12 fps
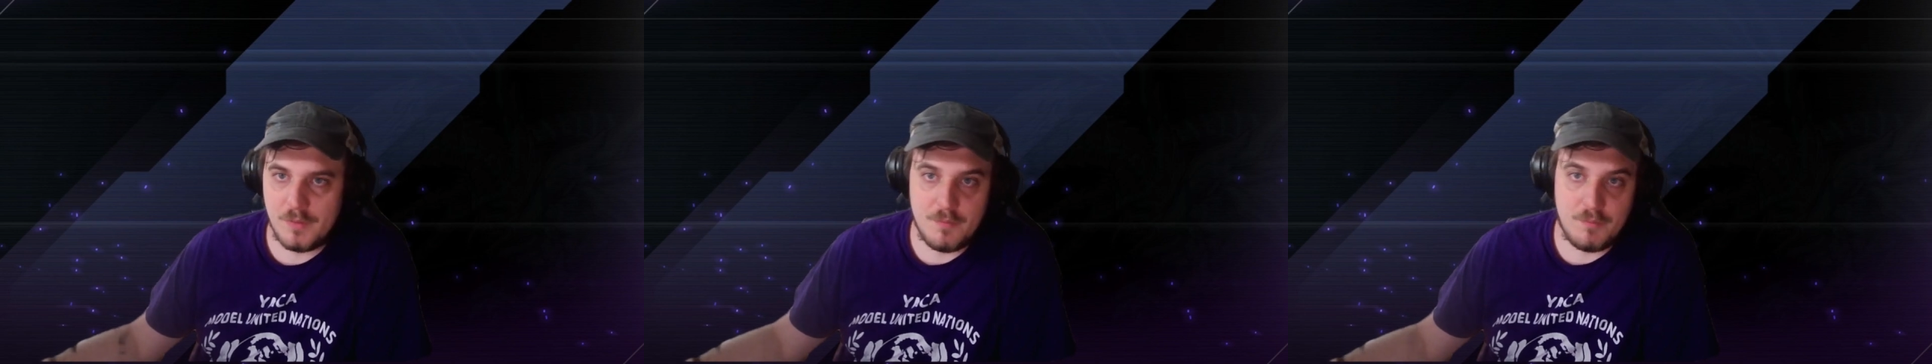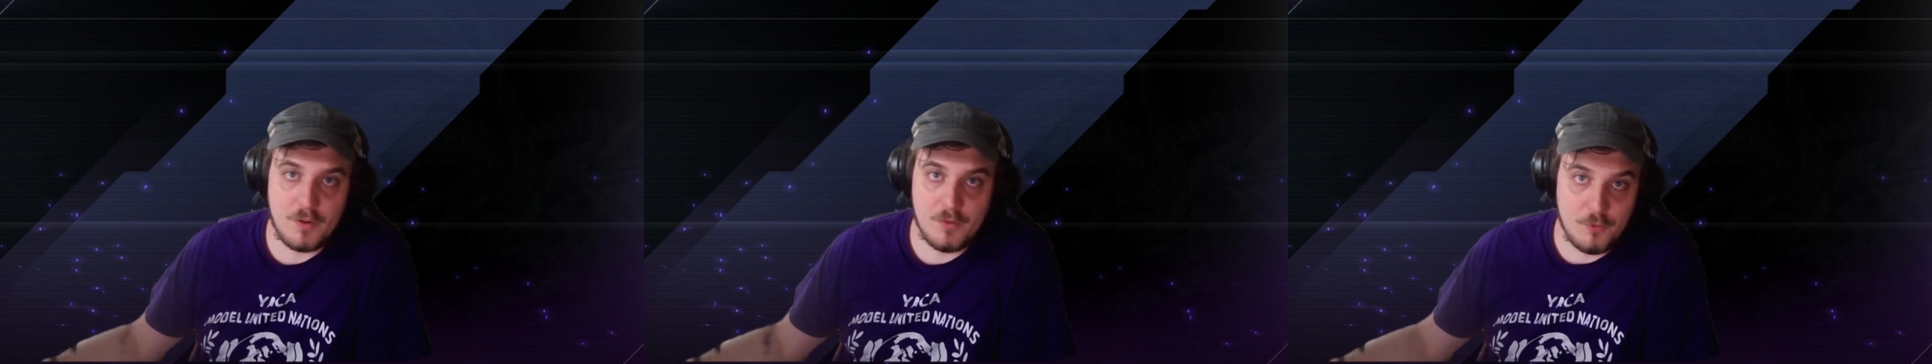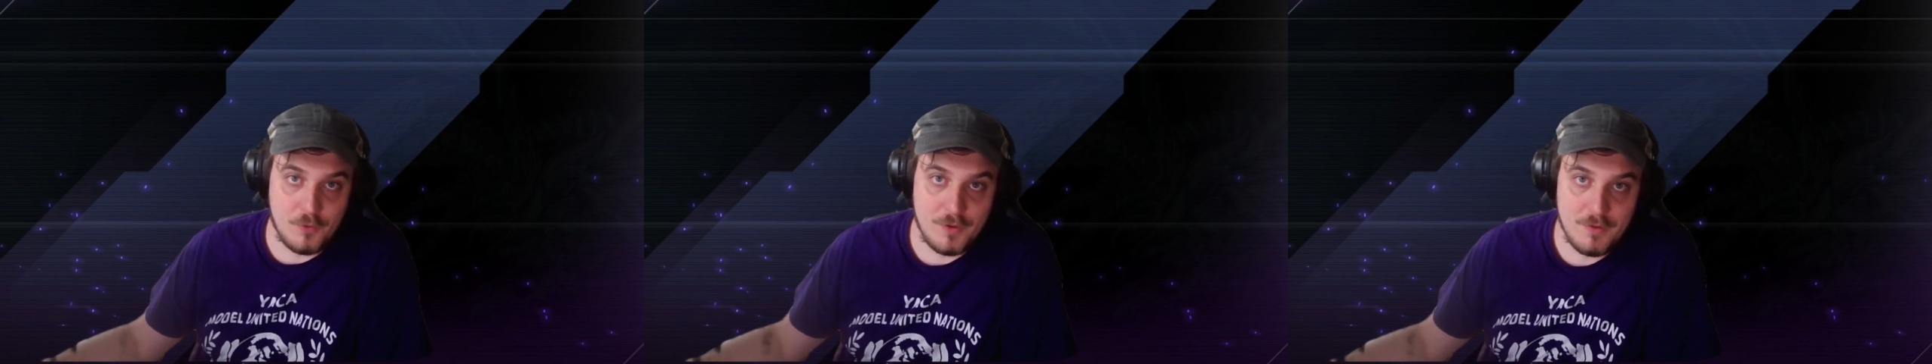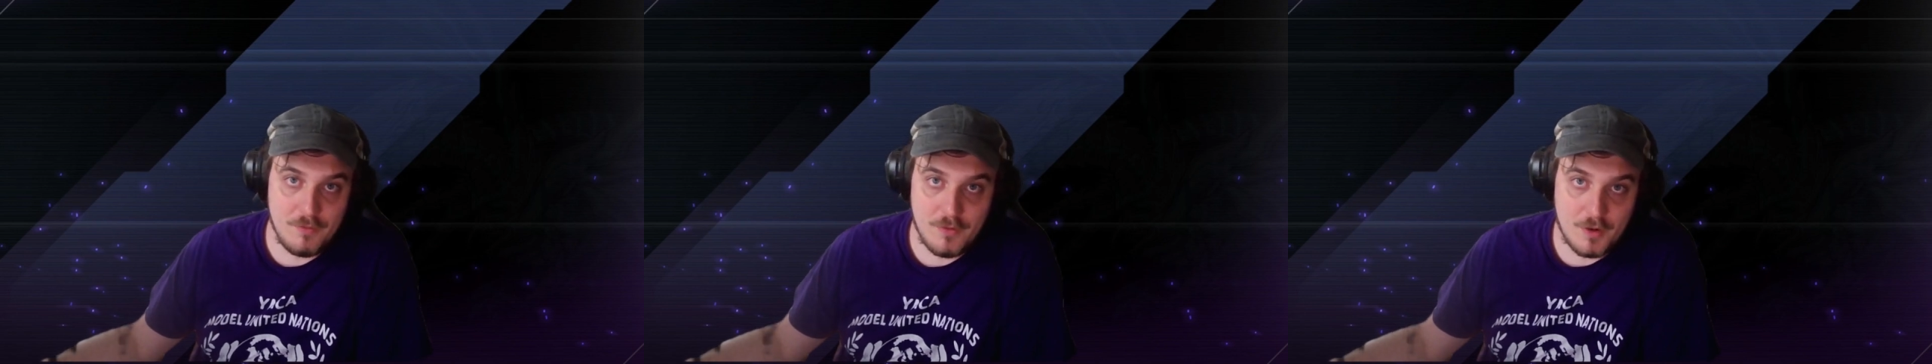be a
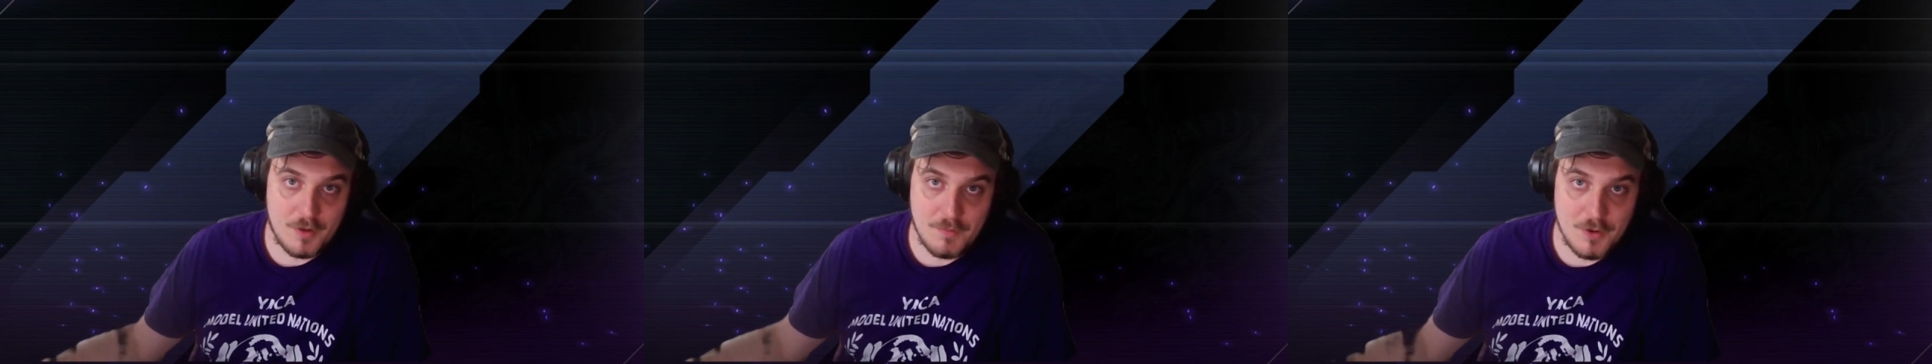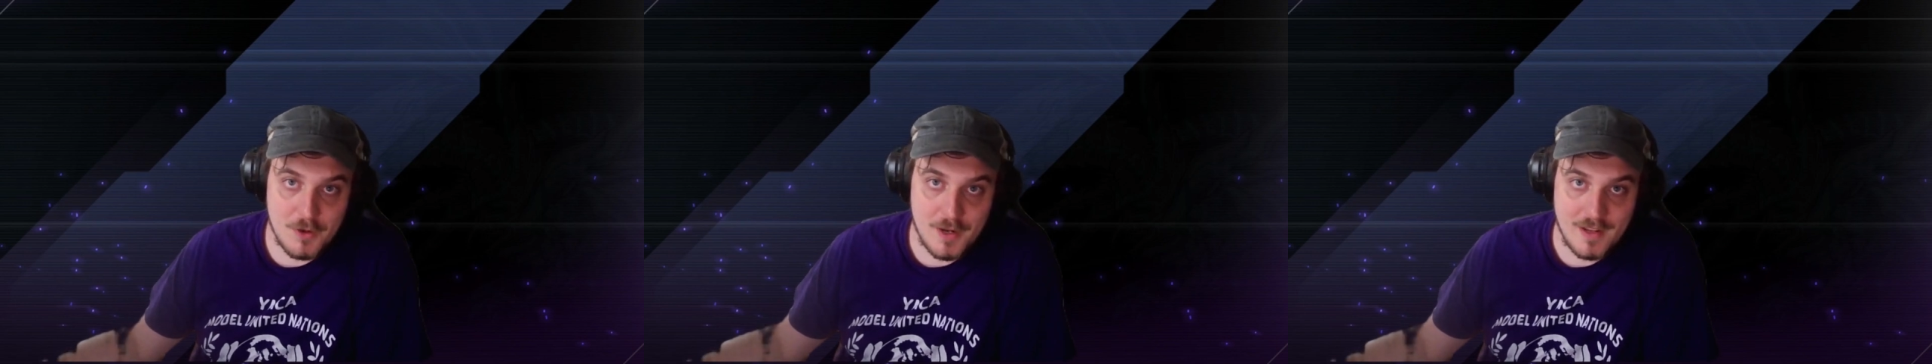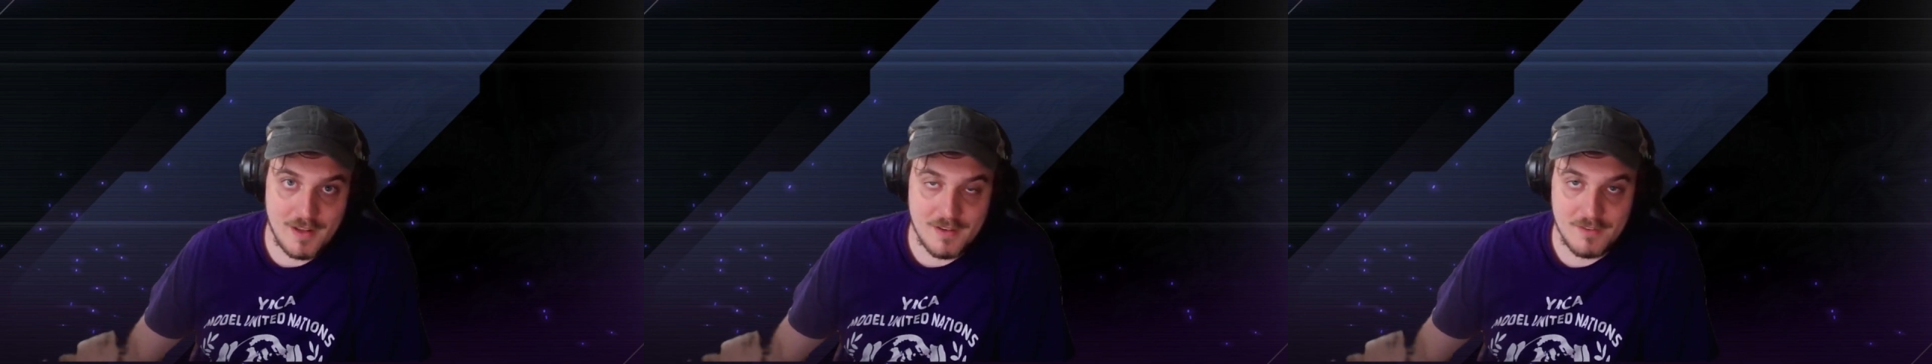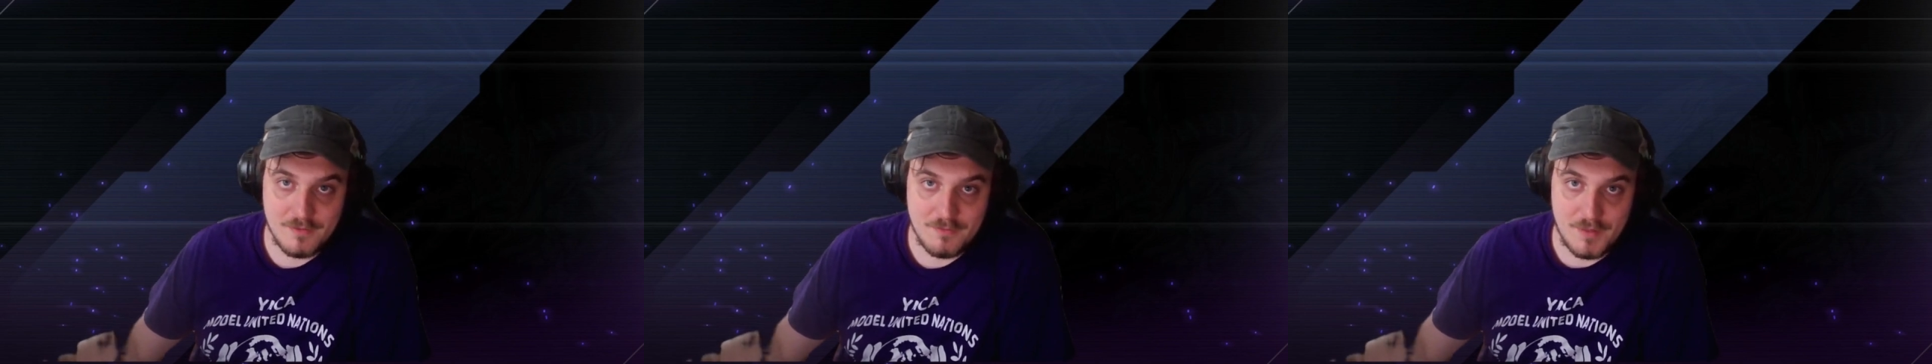join the community and